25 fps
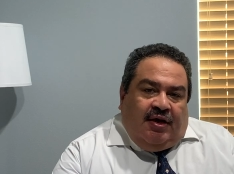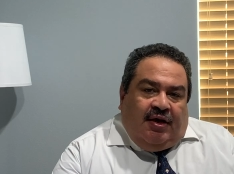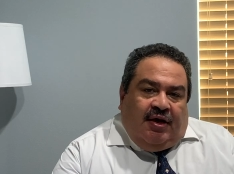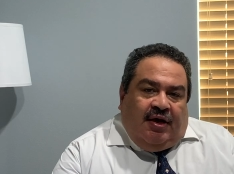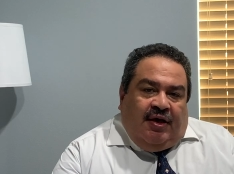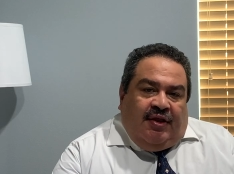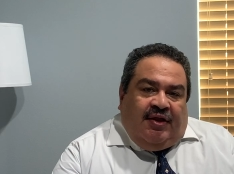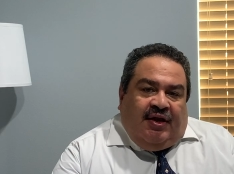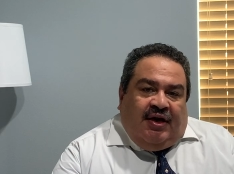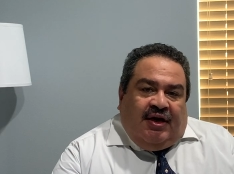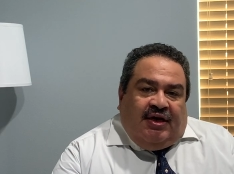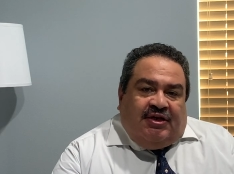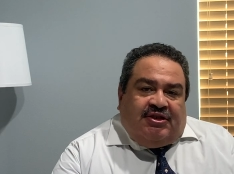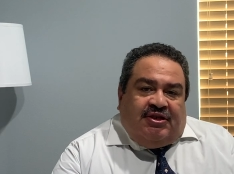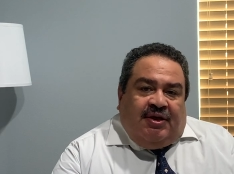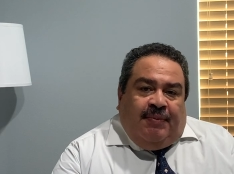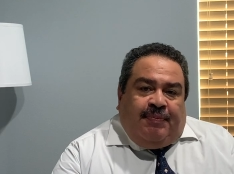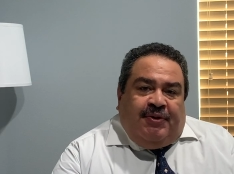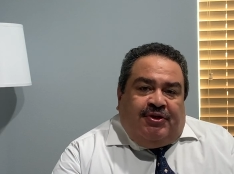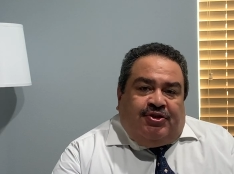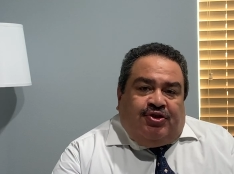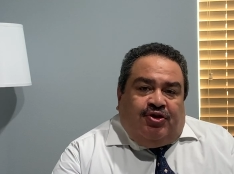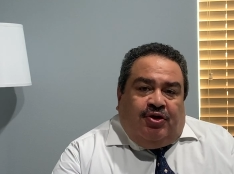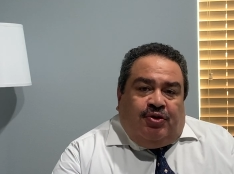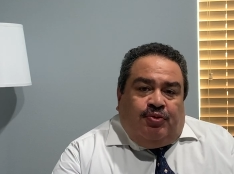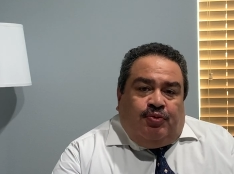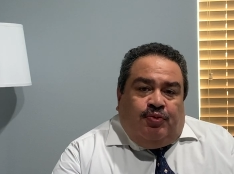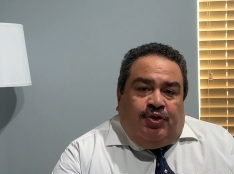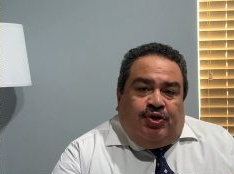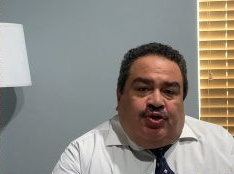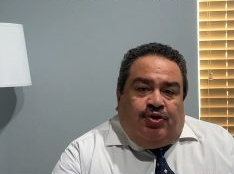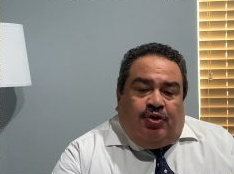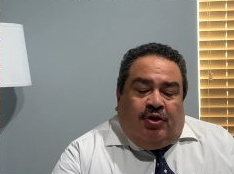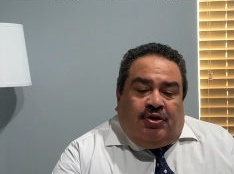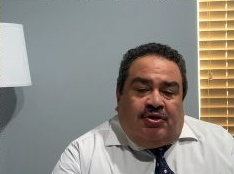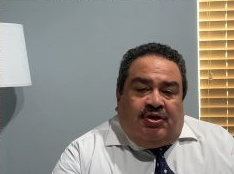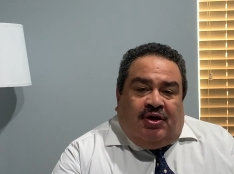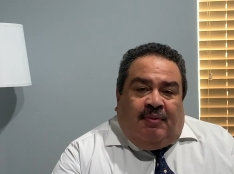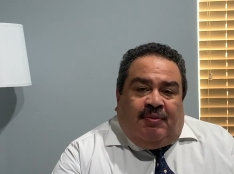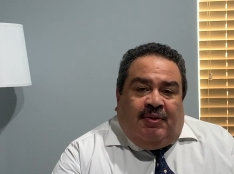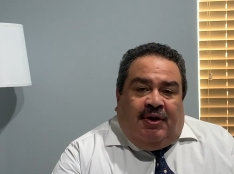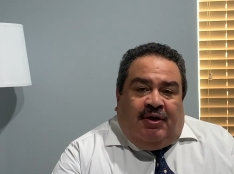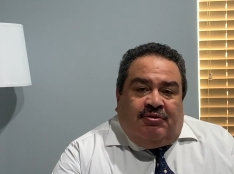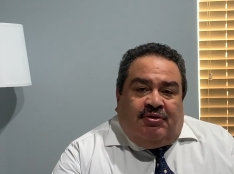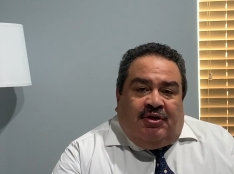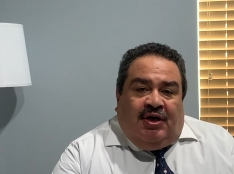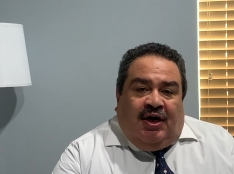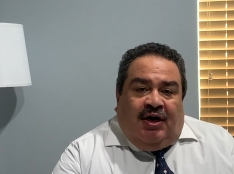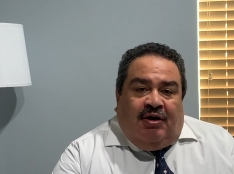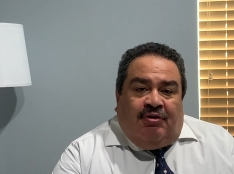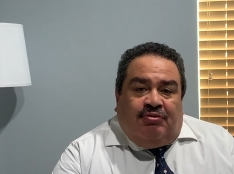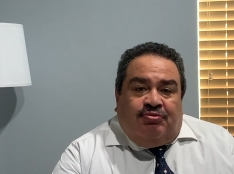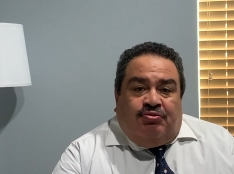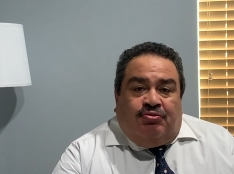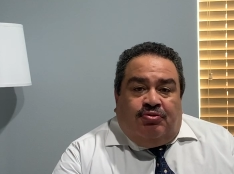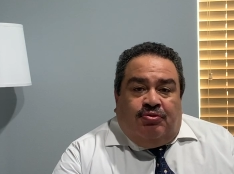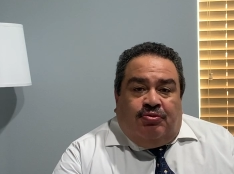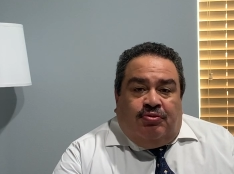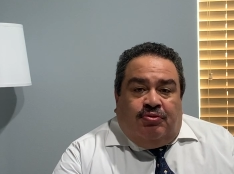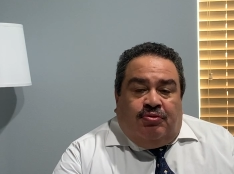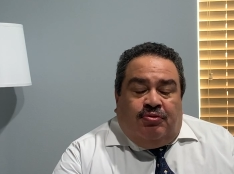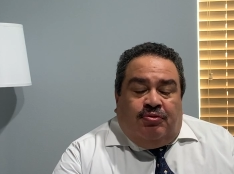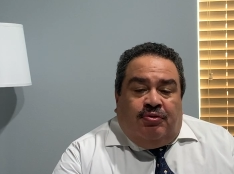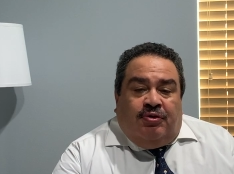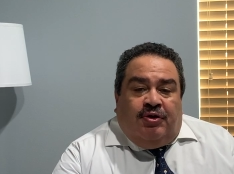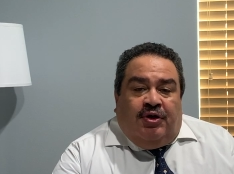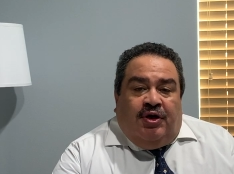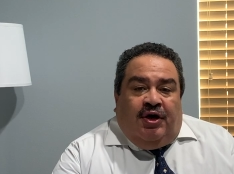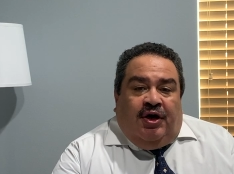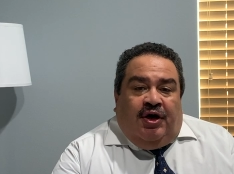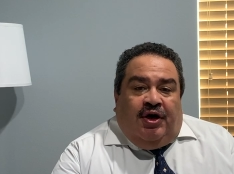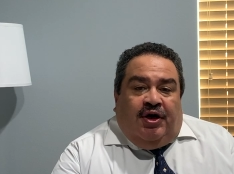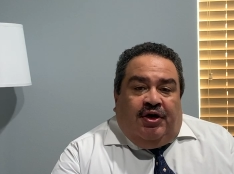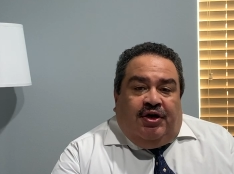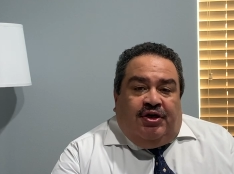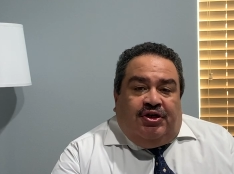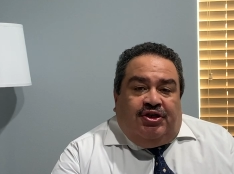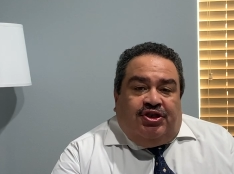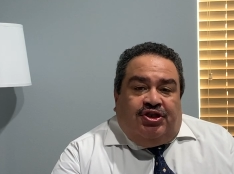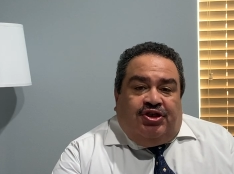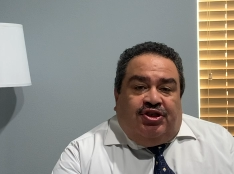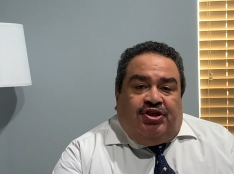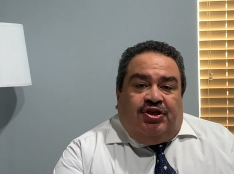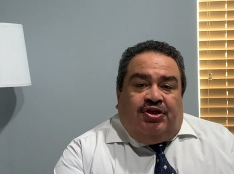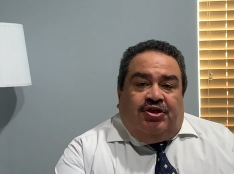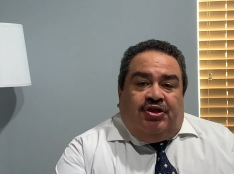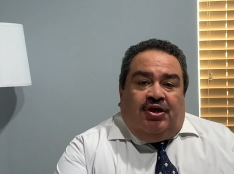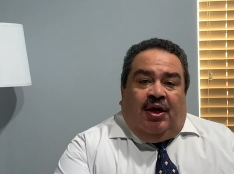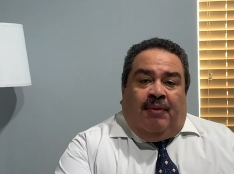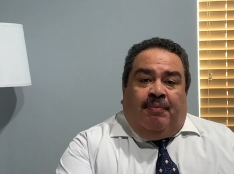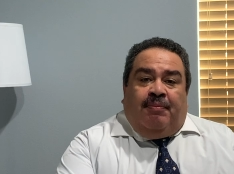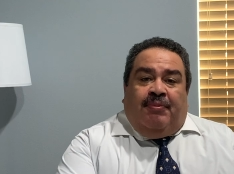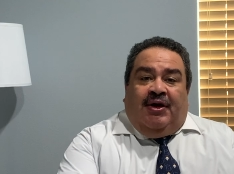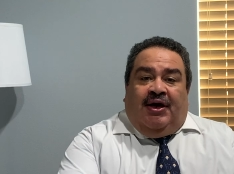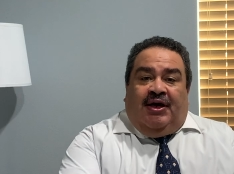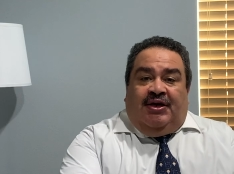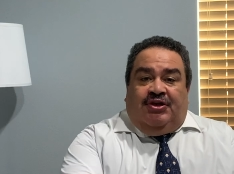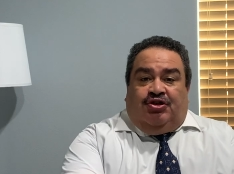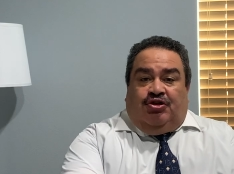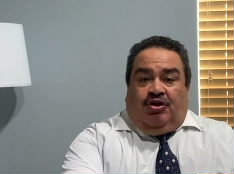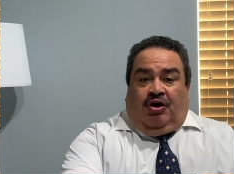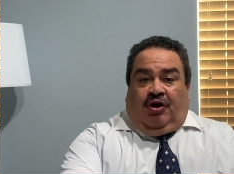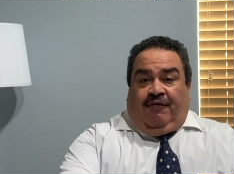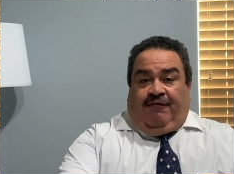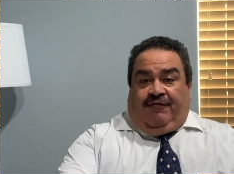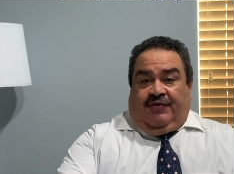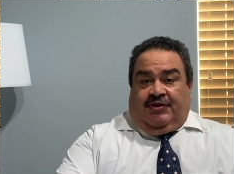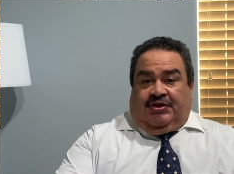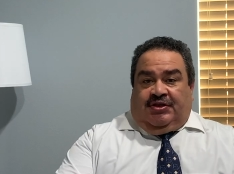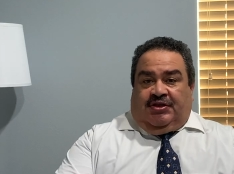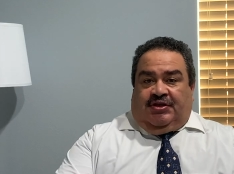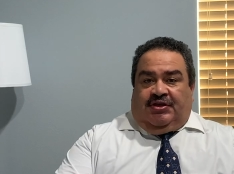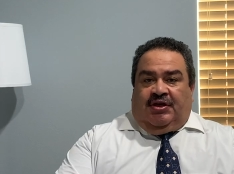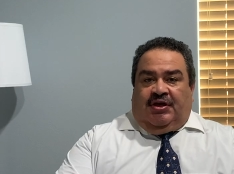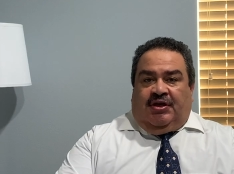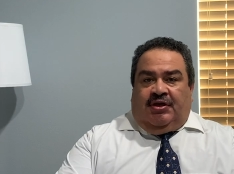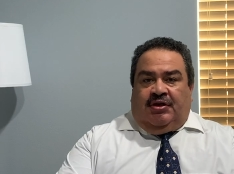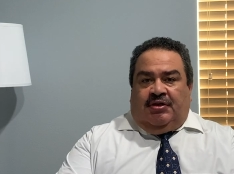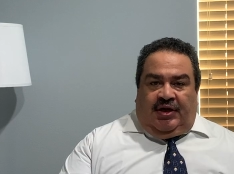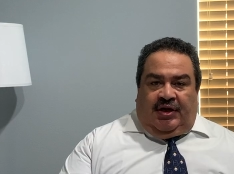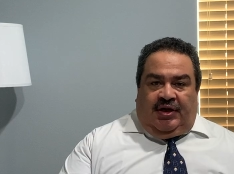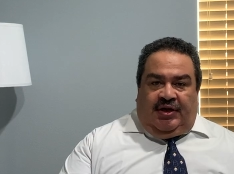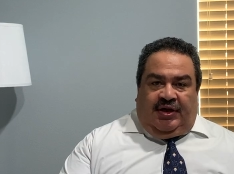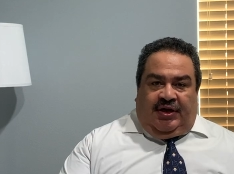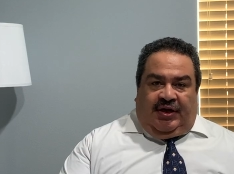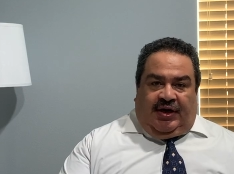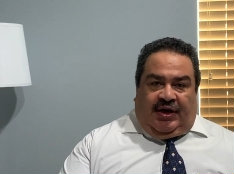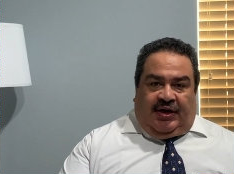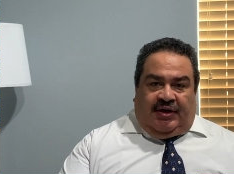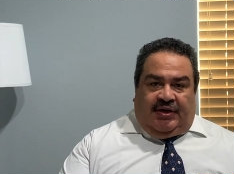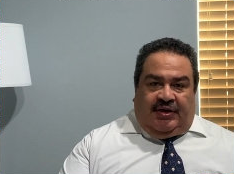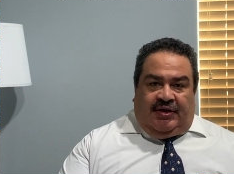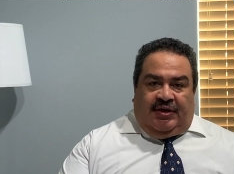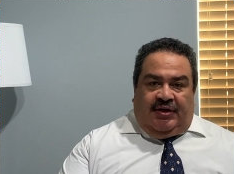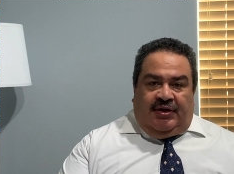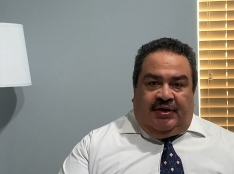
In the last episode, we talked about how to register a branch office in Iraq.